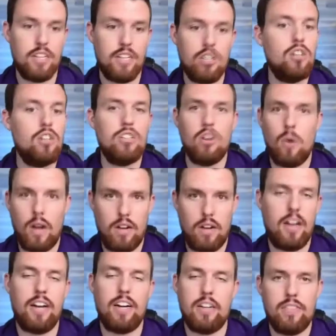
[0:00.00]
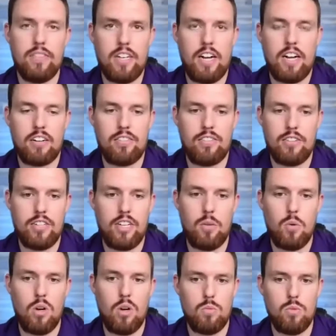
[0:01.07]
they could go out and hire a videographer day
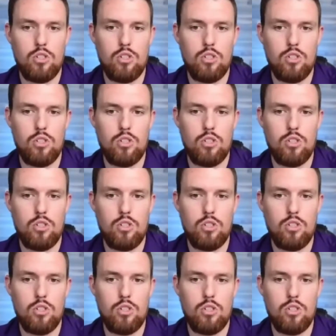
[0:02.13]
one